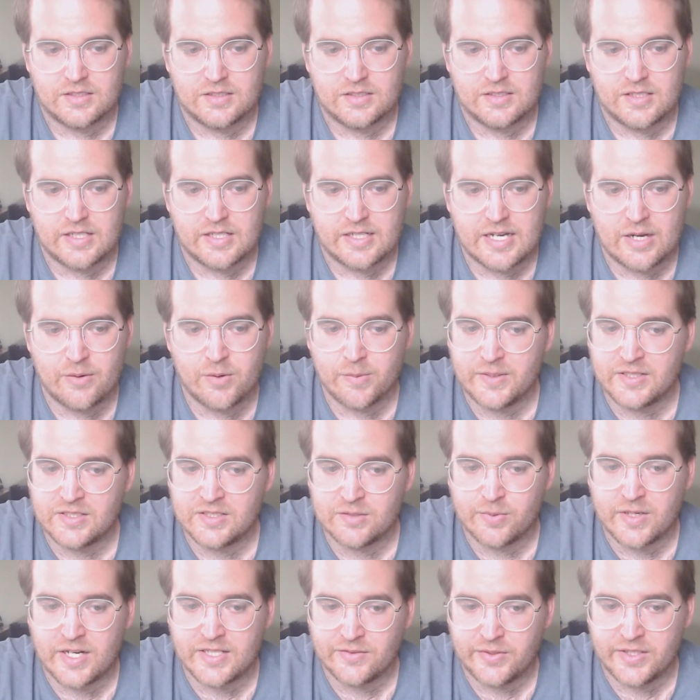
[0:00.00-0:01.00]
Like, I wouldn't be
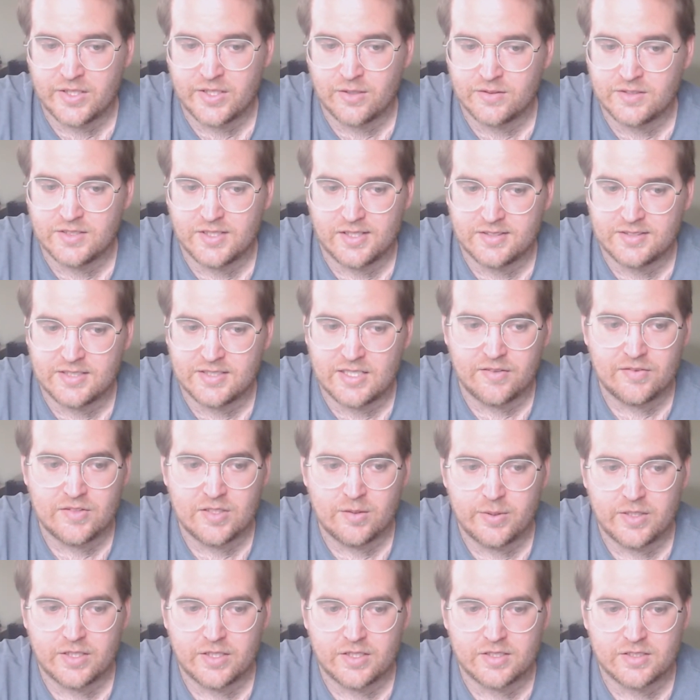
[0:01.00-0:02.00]
surprised if we don't see a safety
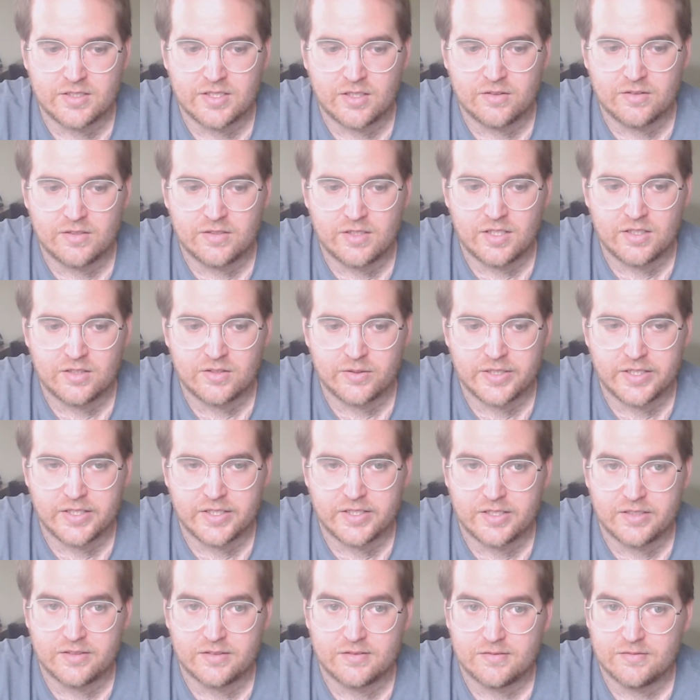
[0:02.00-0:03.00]
pick until day 3
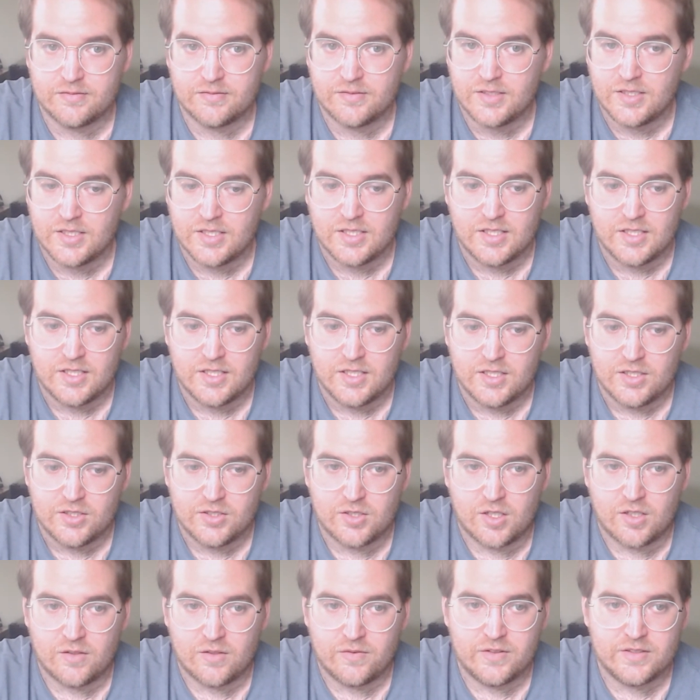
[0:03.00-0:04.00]
because
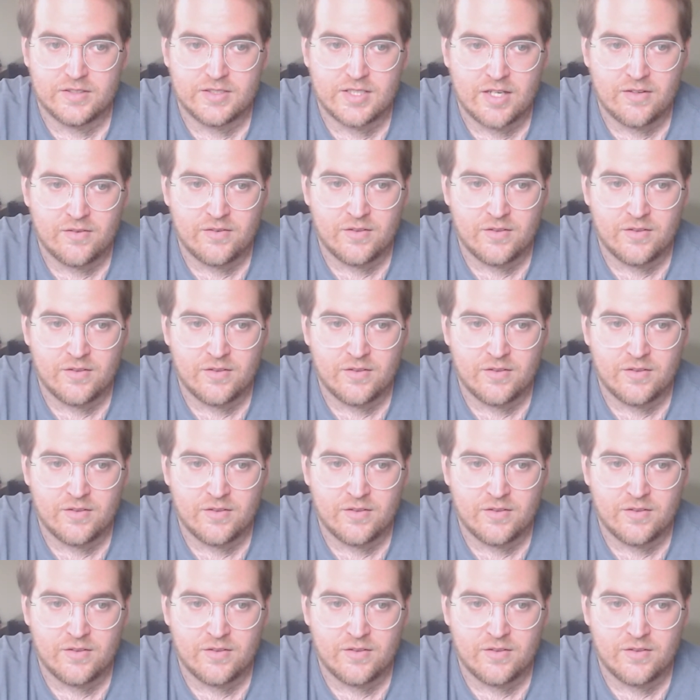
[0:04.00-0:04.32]
Dolphins have